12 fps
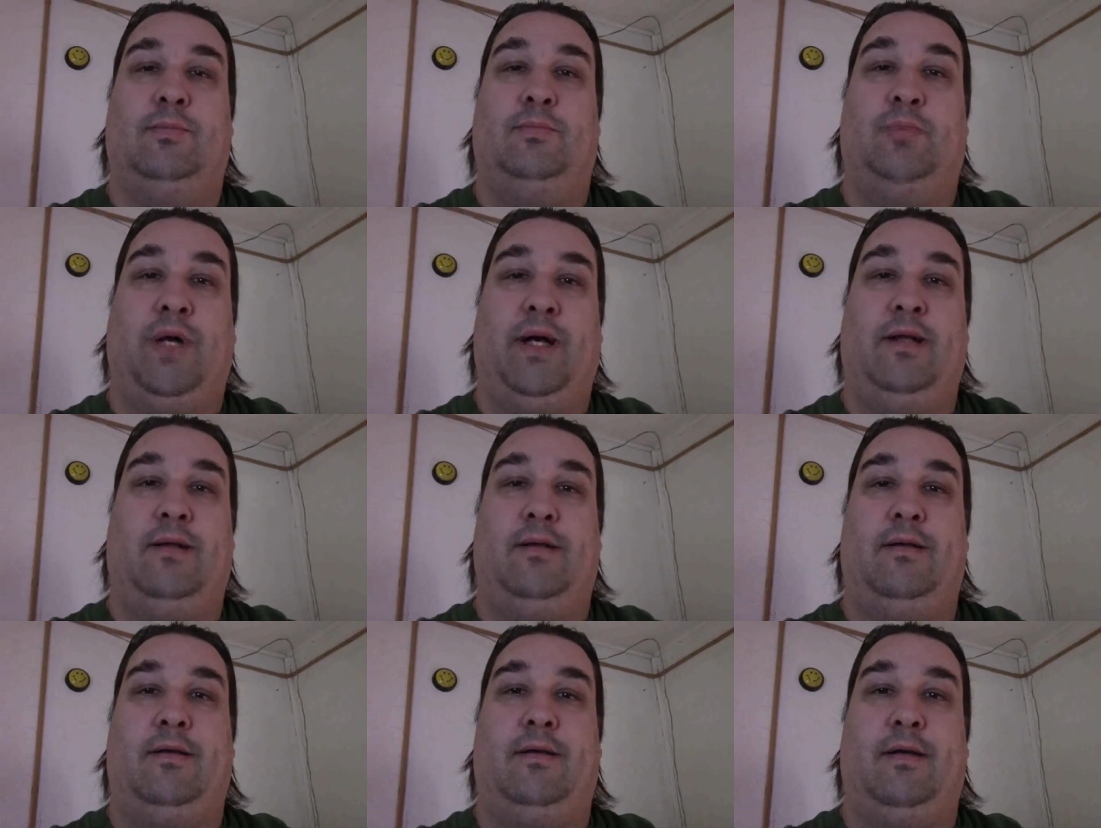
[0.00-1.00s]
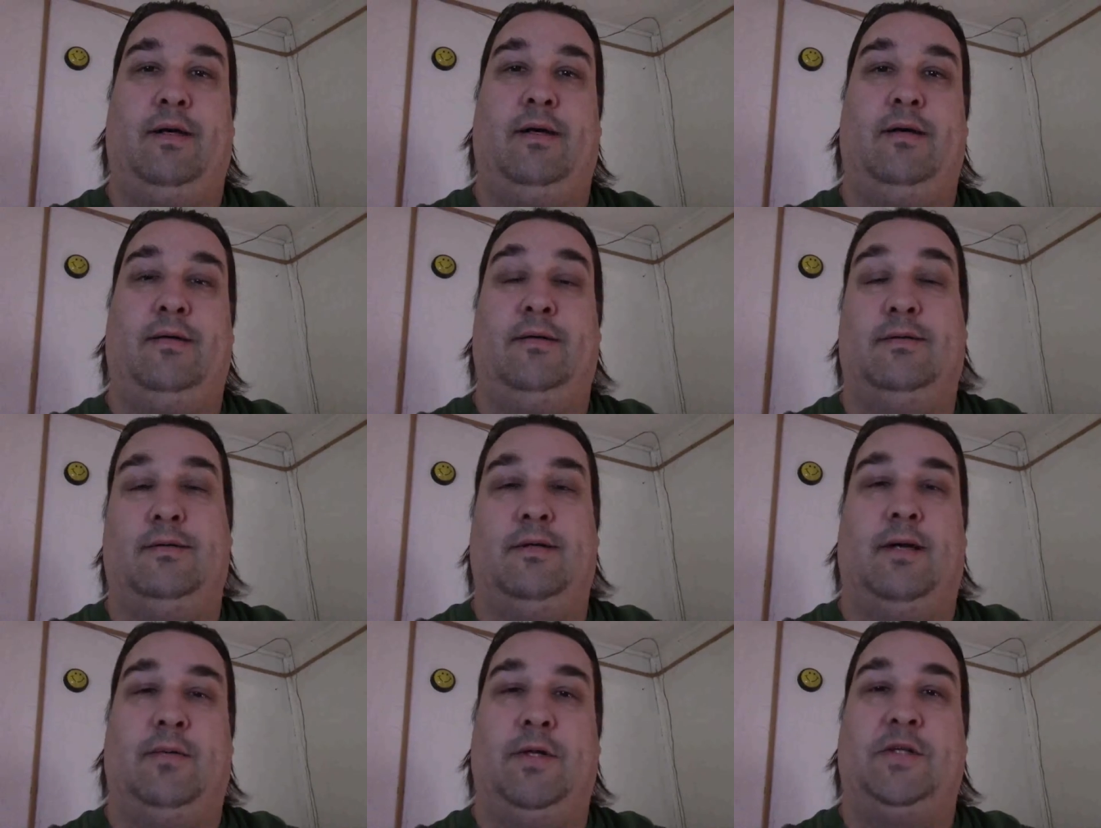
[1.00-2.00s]
but
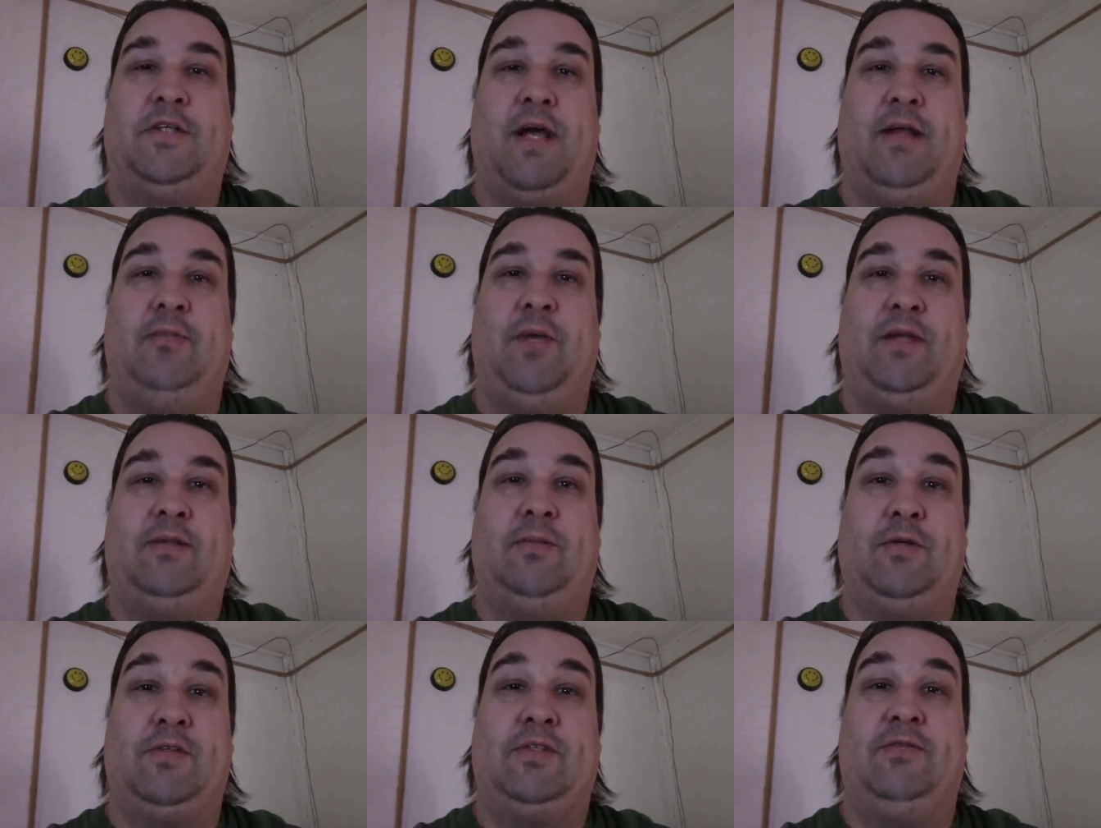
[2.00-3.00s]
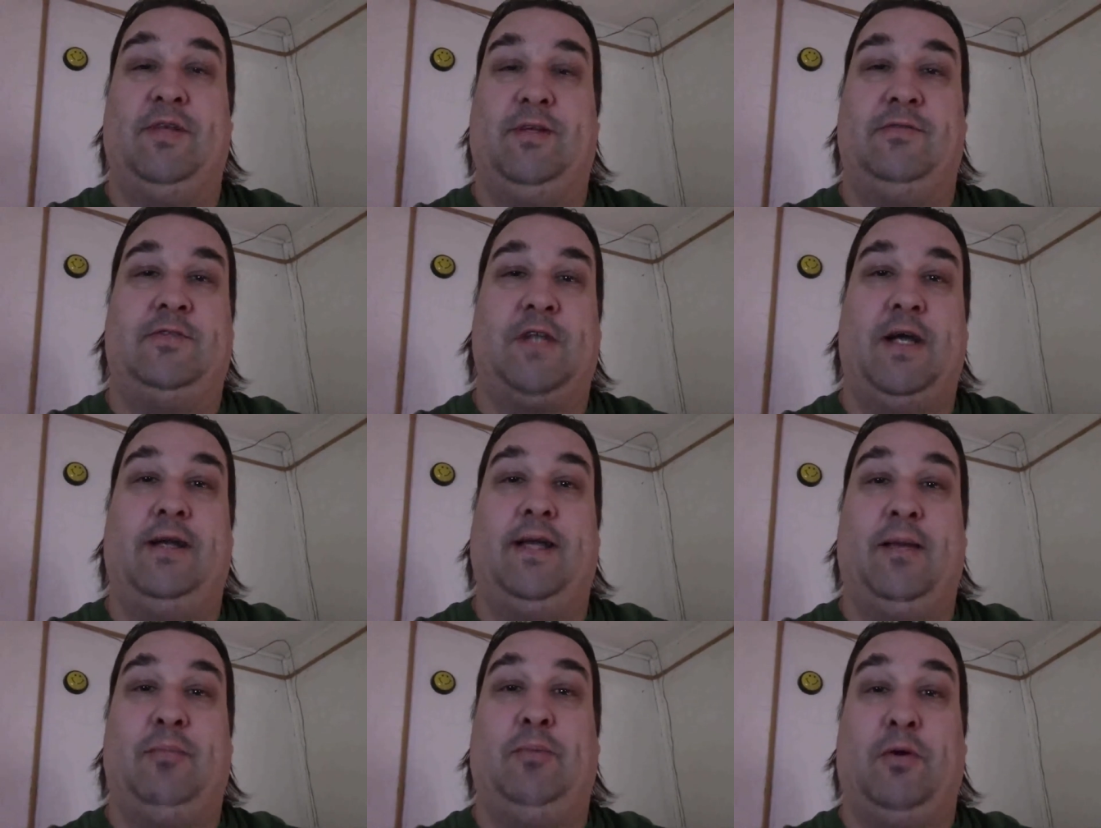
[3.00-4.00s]
I'm going to try to make the most of it of trying to
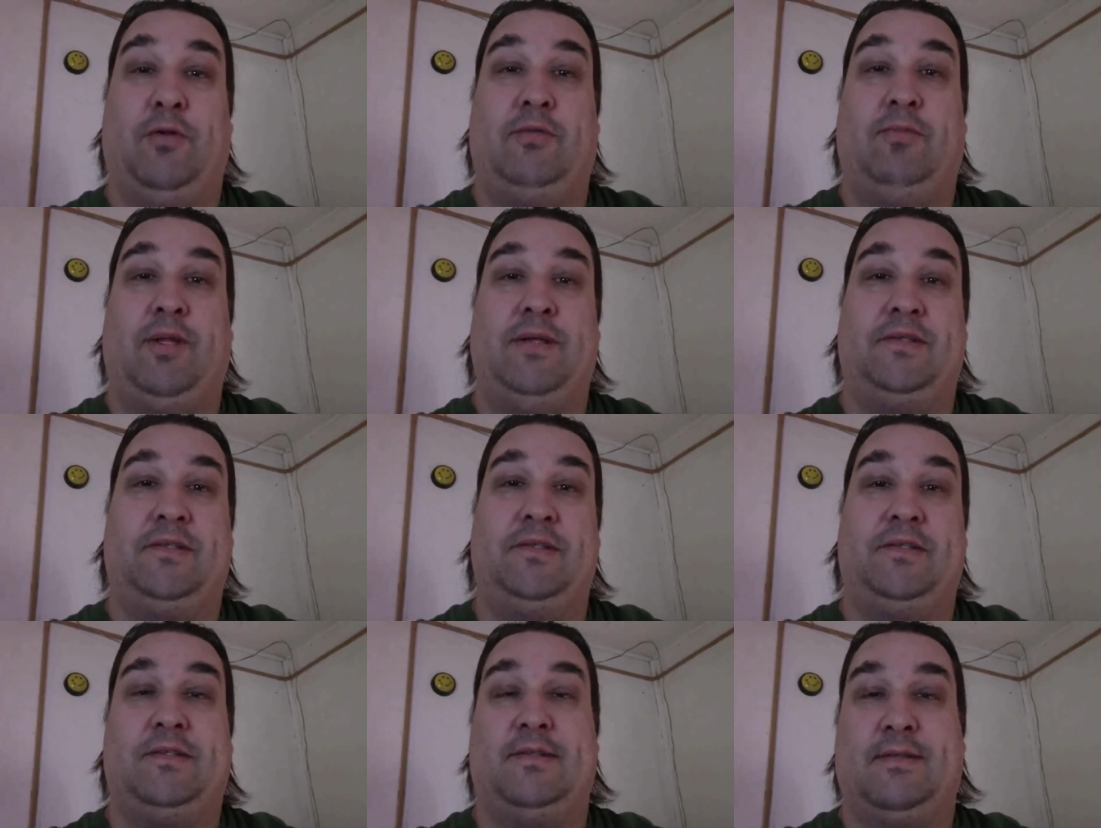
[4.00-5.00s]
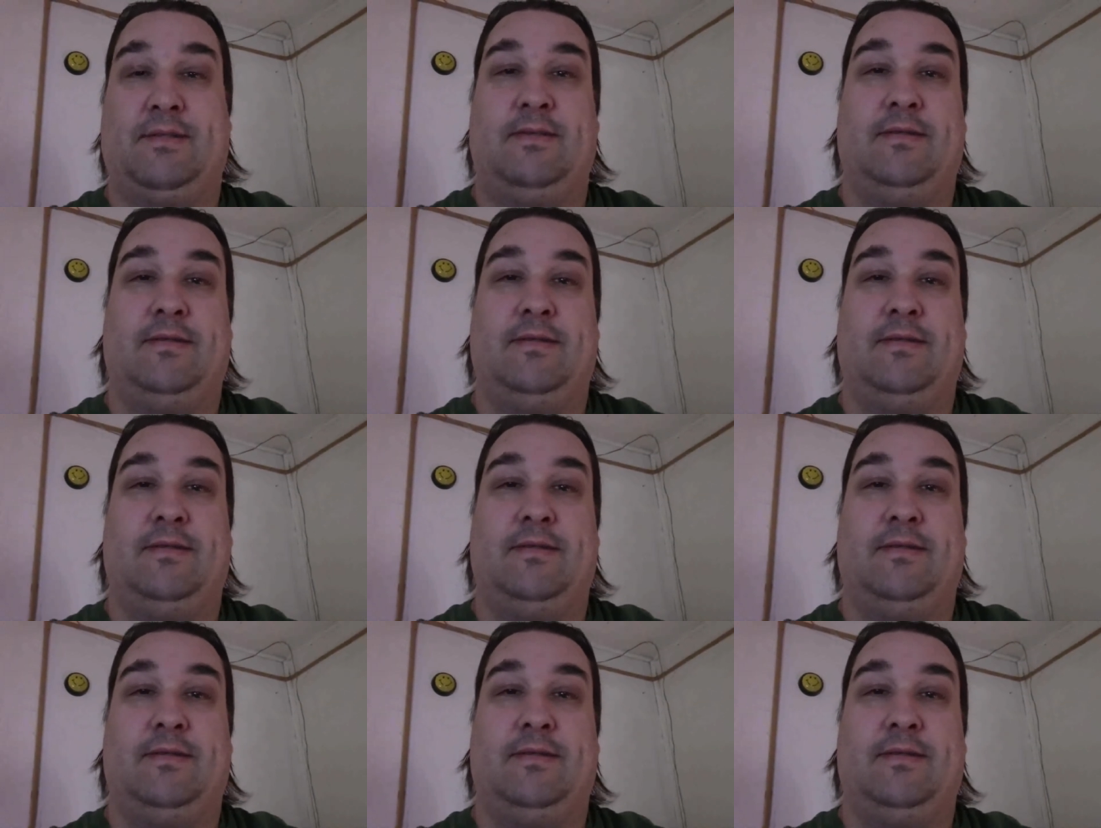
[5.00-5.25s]
get both places